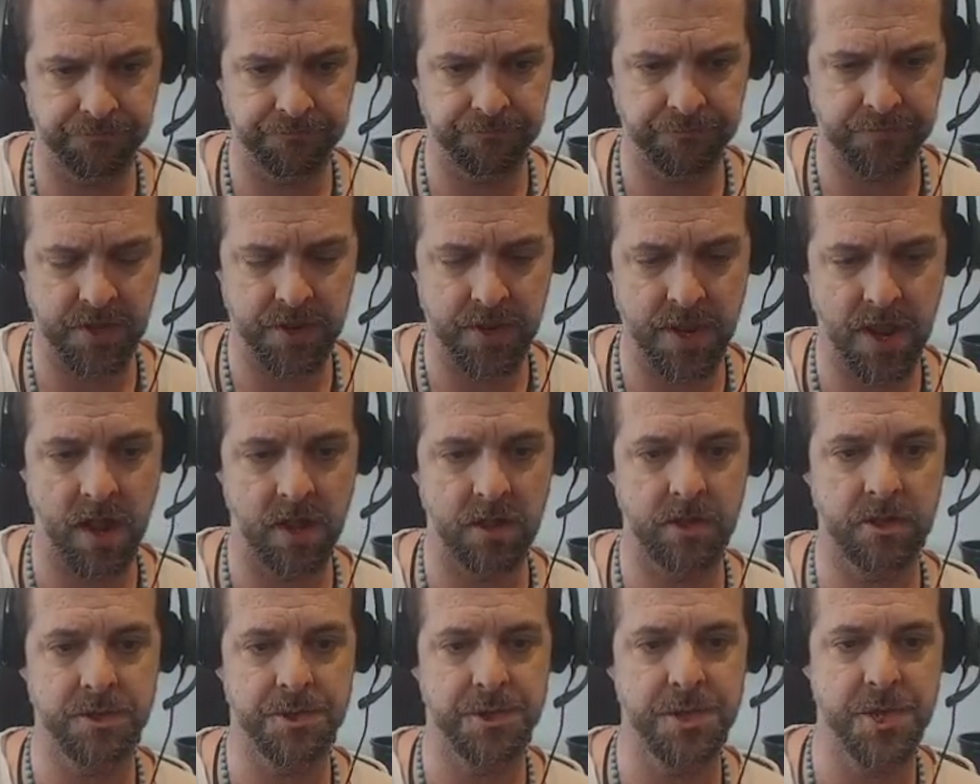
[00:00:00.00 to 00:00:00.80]
And
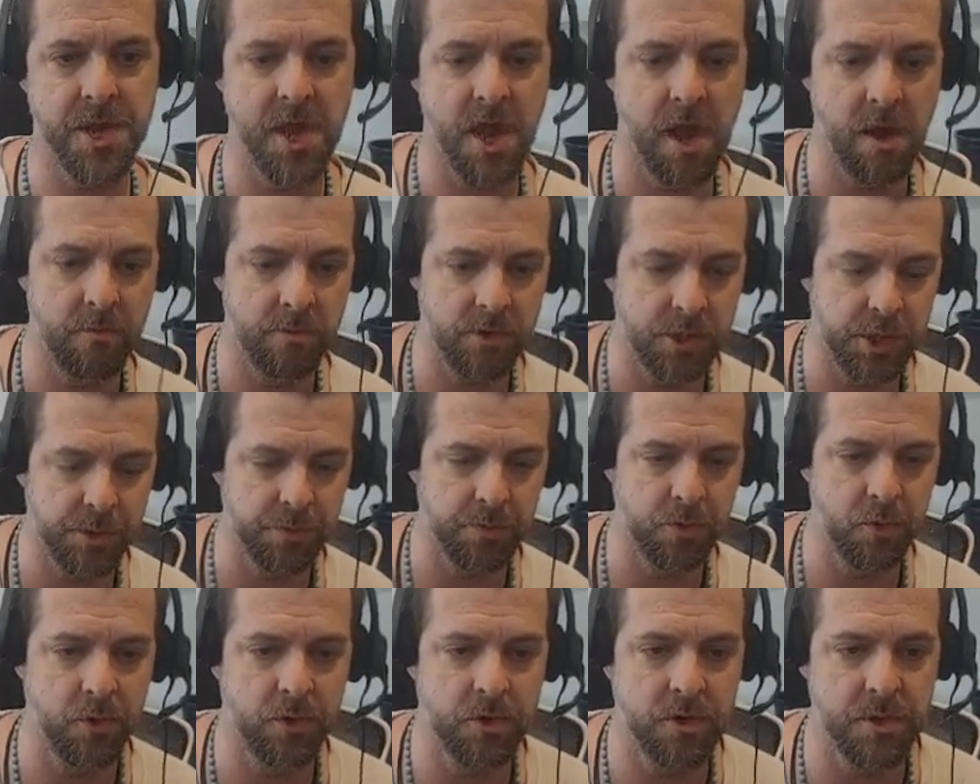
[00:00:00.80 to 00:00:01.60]
now let's see how much
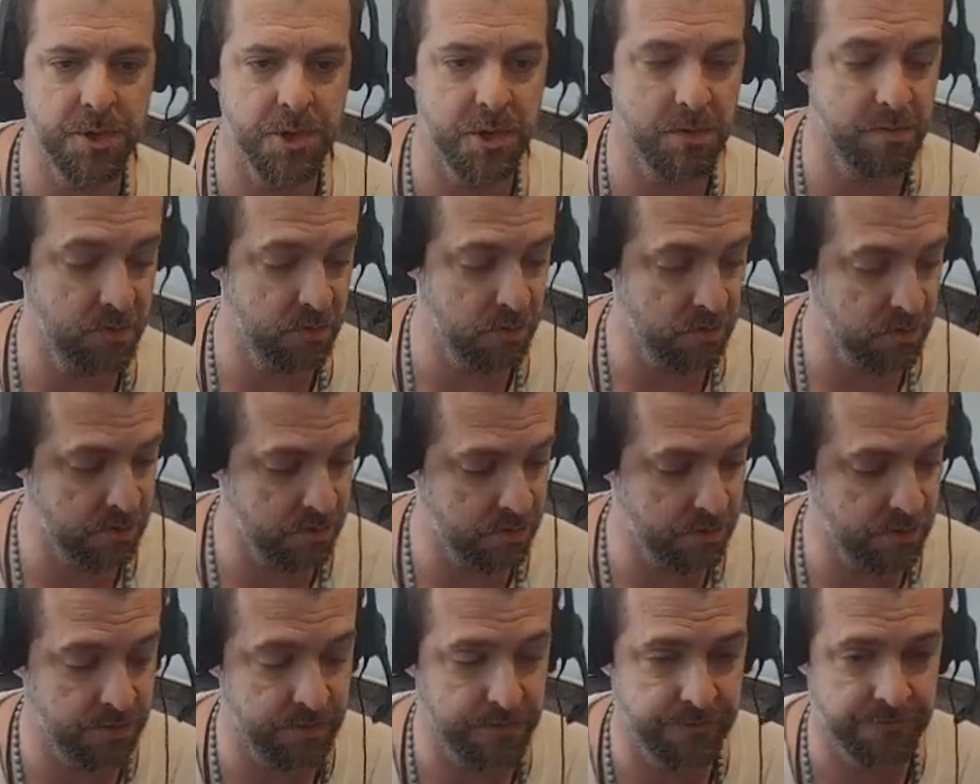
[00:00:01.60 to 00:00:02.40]
more does it
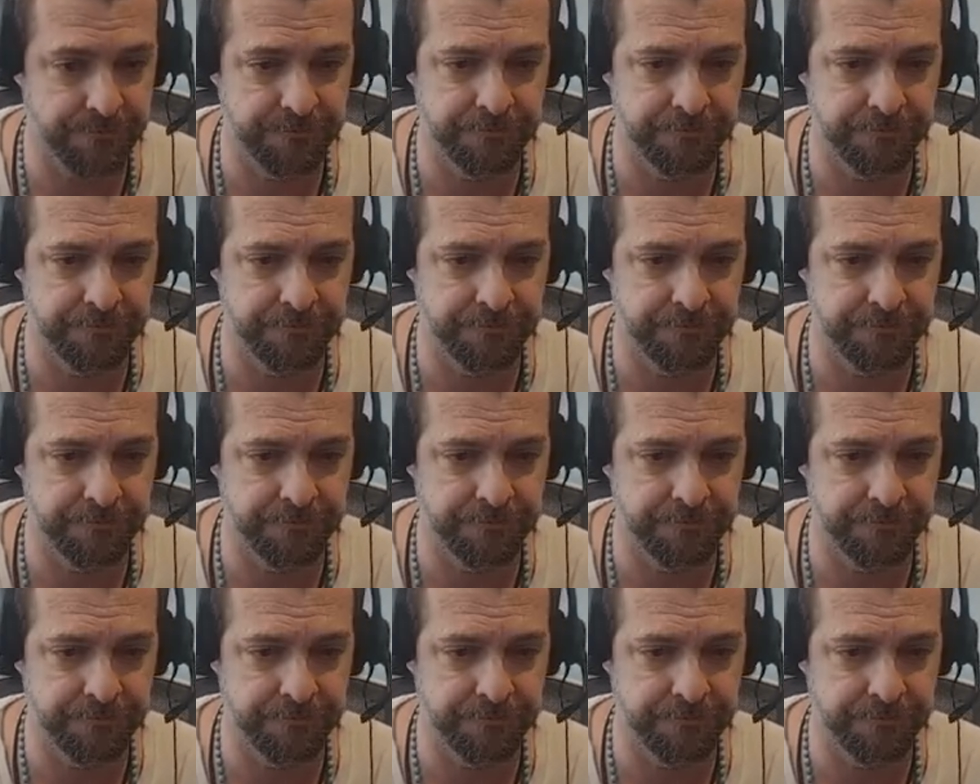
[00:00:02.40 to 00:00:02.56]
move.